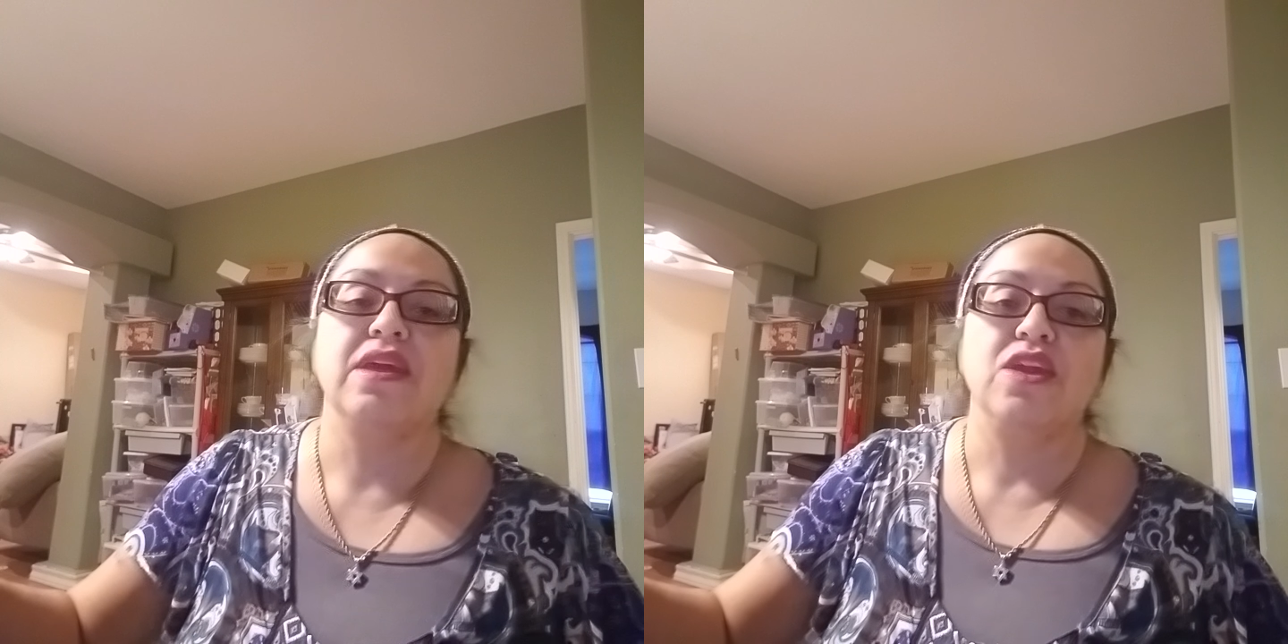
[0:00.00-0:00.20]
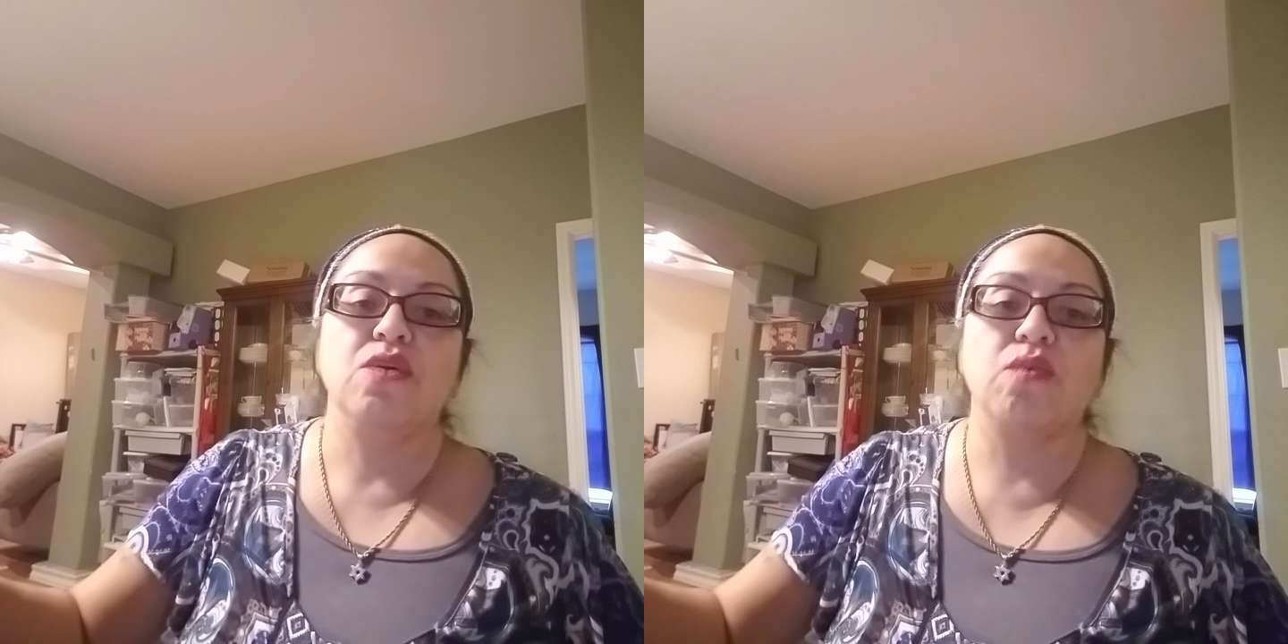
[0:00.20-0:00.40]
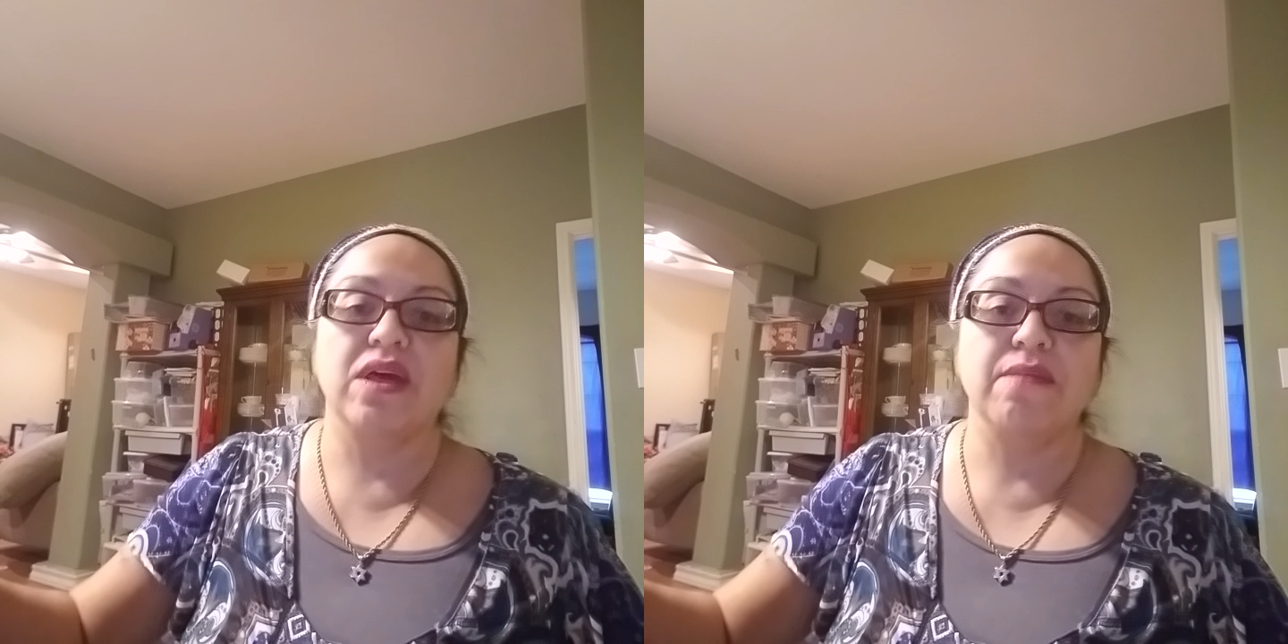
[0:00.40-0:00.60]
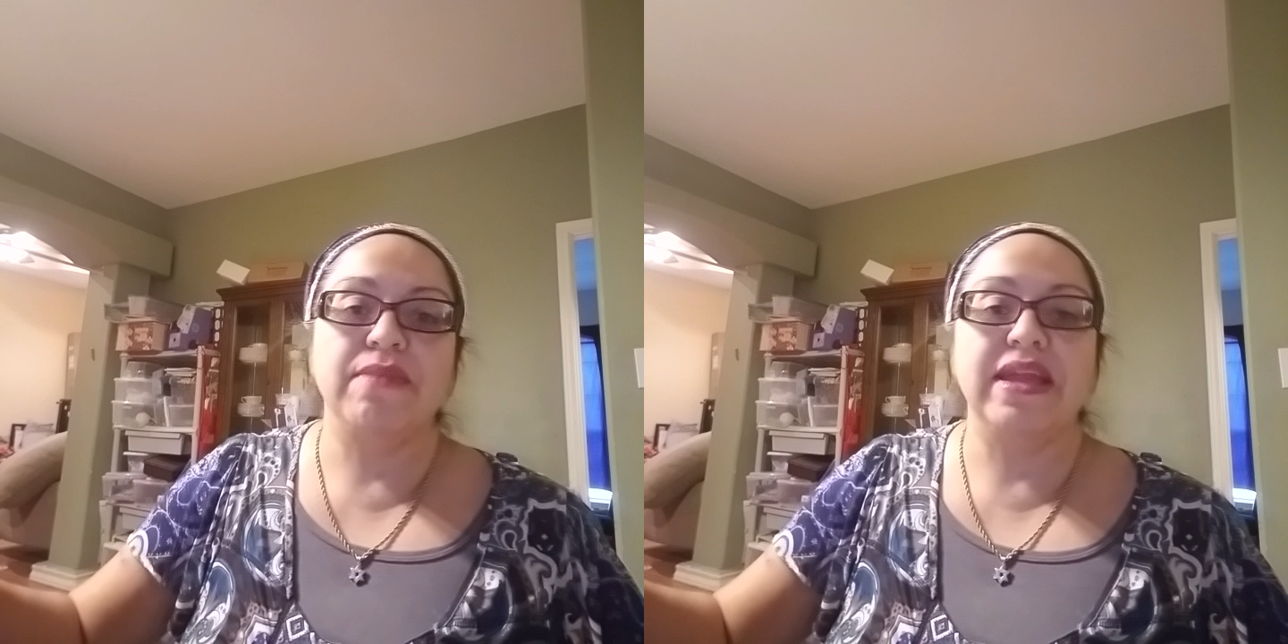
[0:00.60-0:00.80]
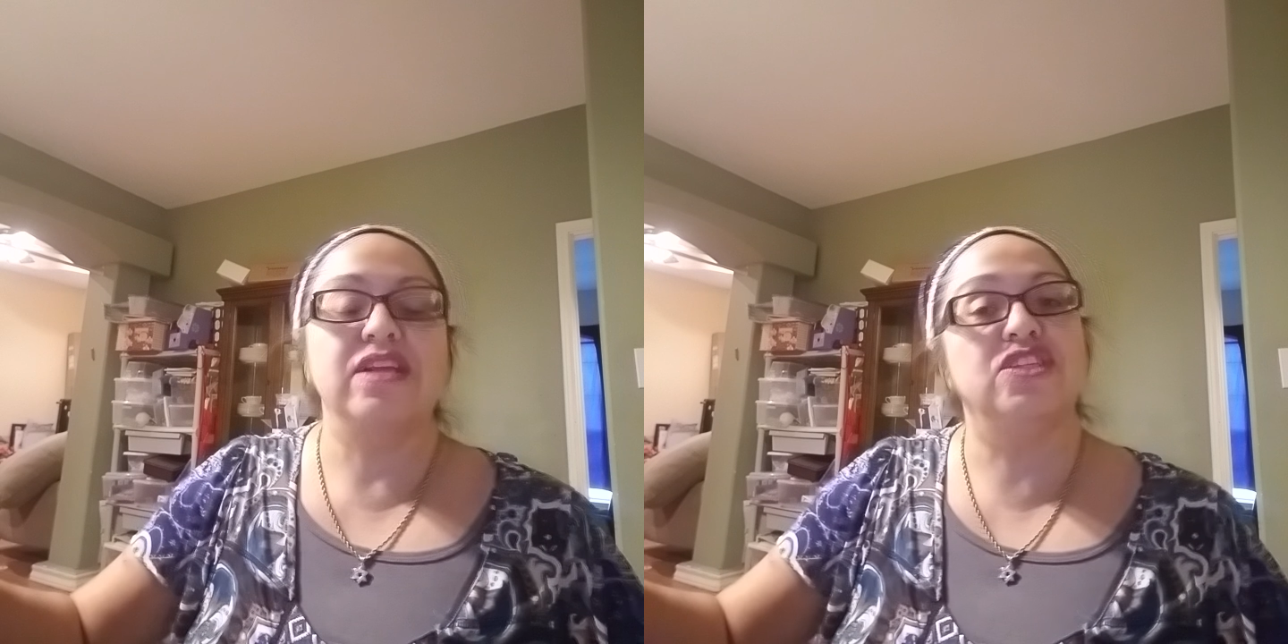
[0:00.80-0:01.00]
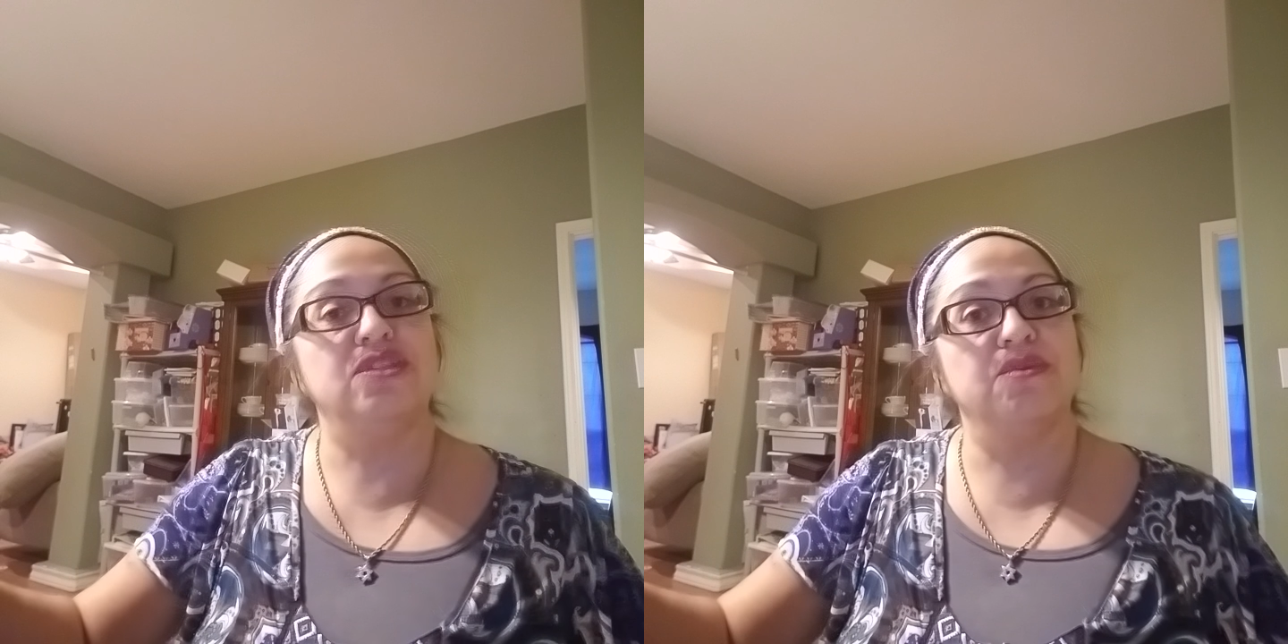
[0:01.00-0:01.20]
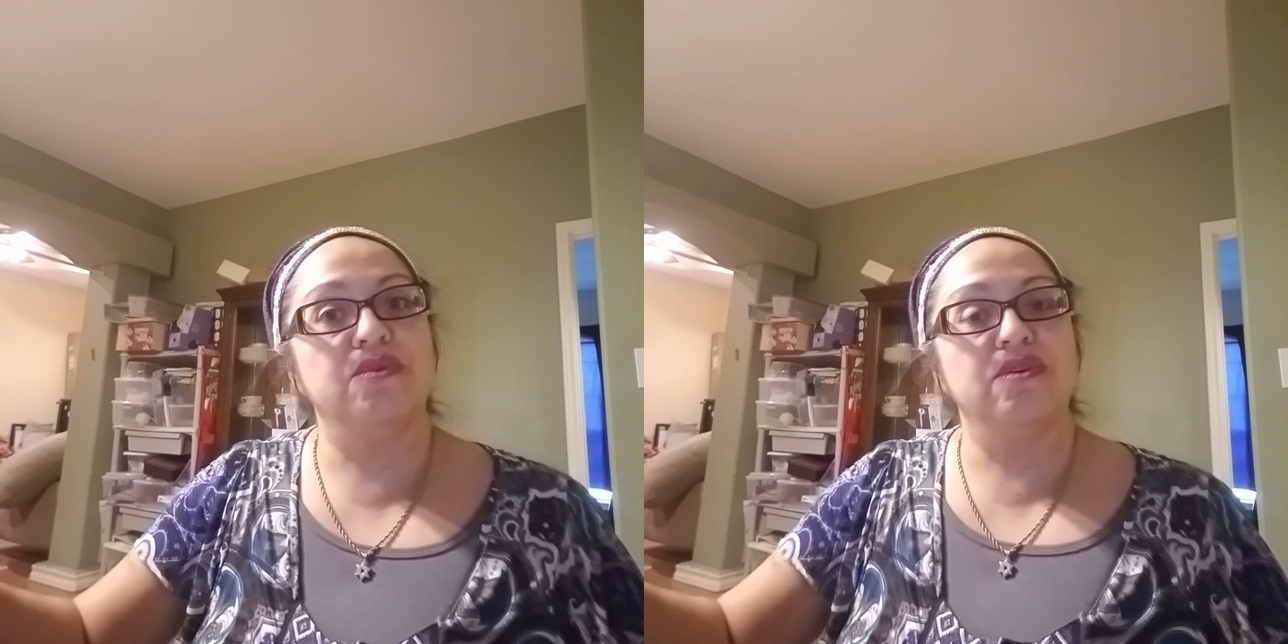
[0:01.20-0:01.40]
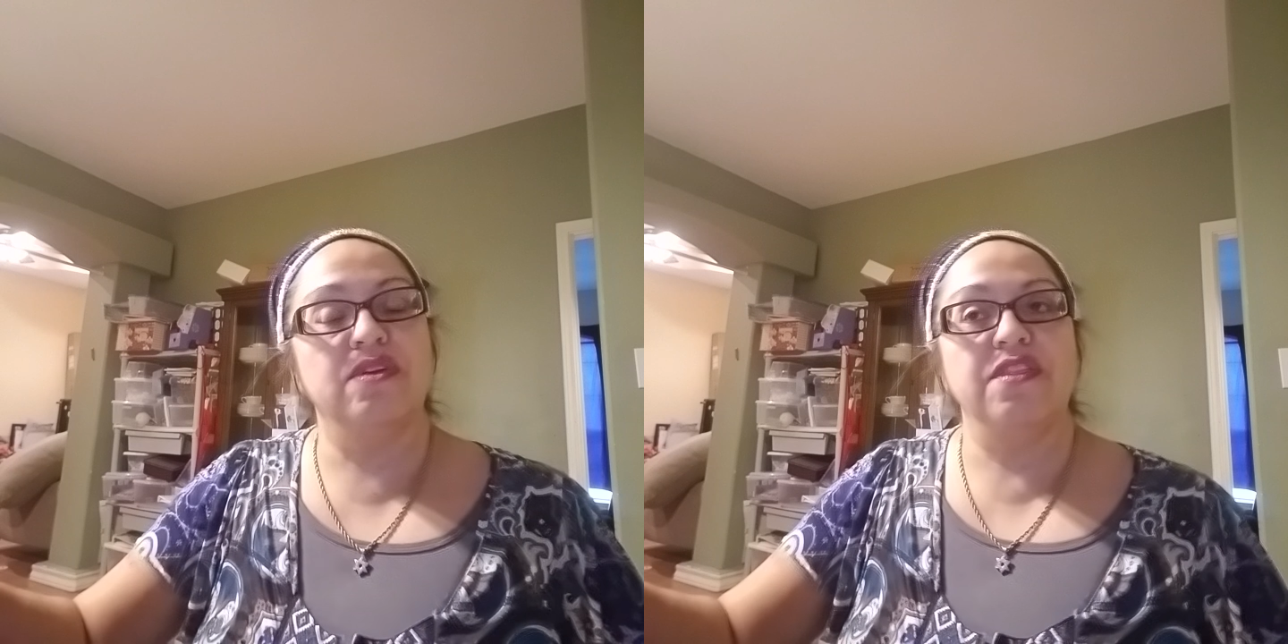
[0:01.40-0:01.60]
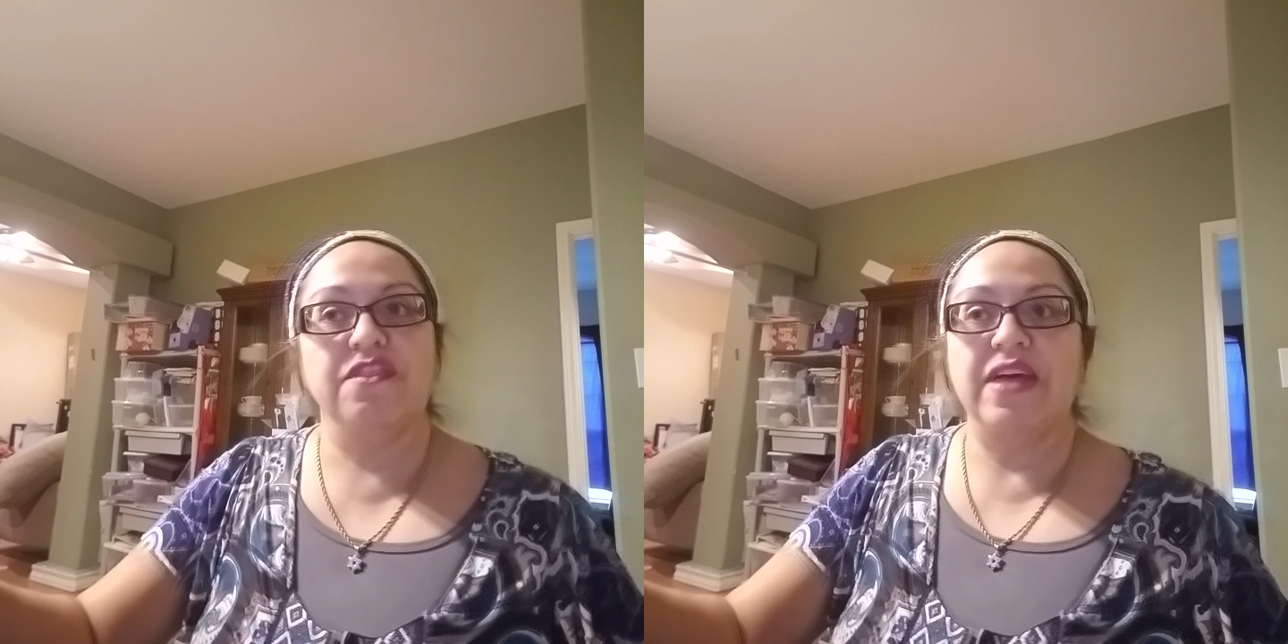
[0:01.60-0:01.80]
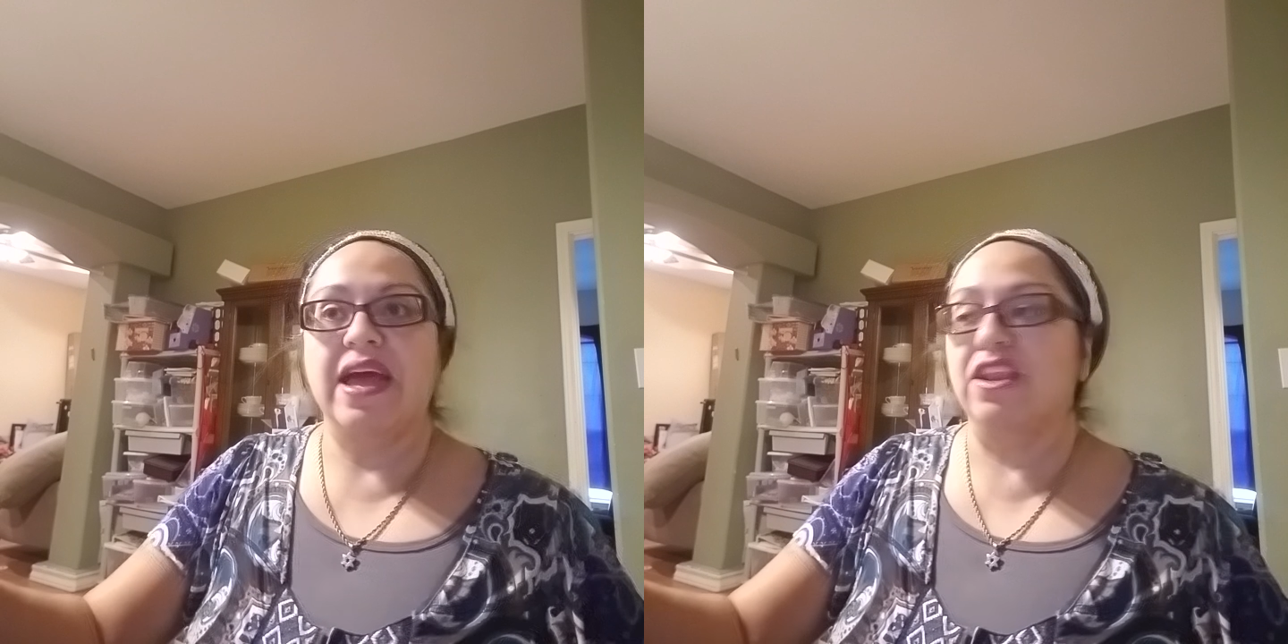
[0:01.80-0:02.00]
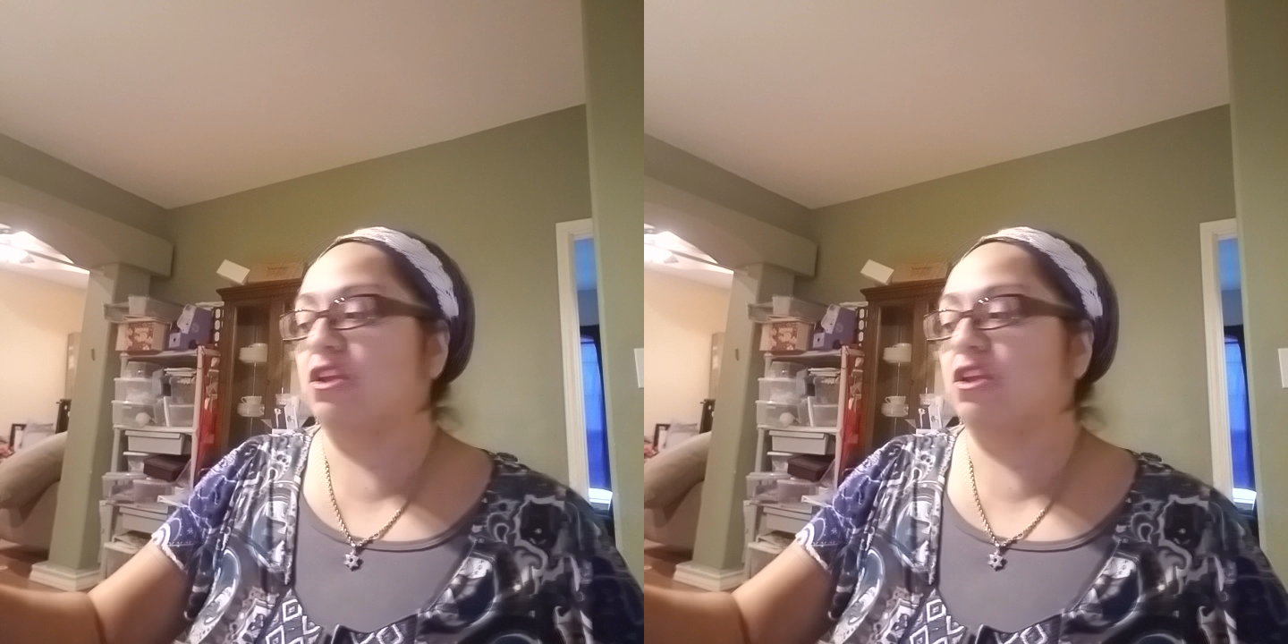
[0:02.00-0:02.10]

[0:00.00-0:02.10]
you want to make sure that